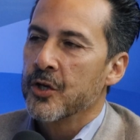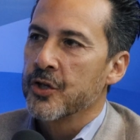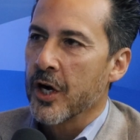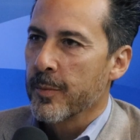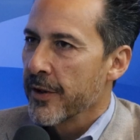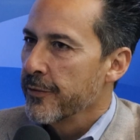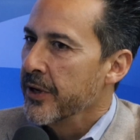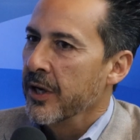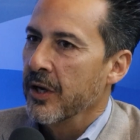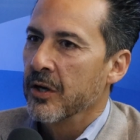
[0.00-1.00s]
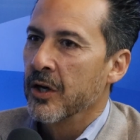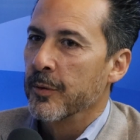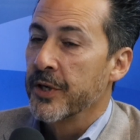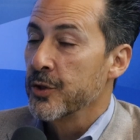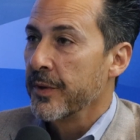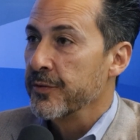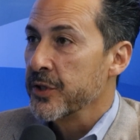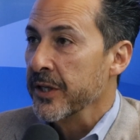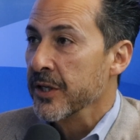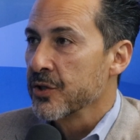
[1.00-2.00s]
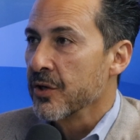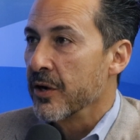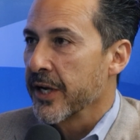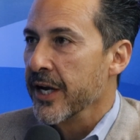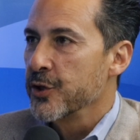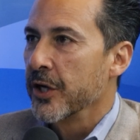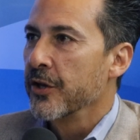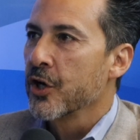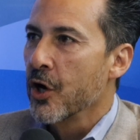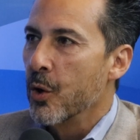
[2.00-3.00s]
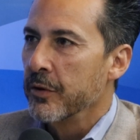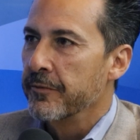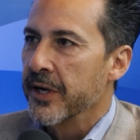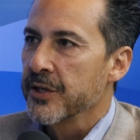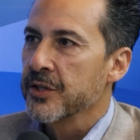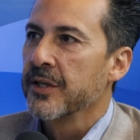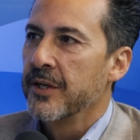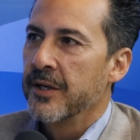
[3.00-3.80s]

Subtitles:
Talk about the, because we've seen this on occasion, the co-invest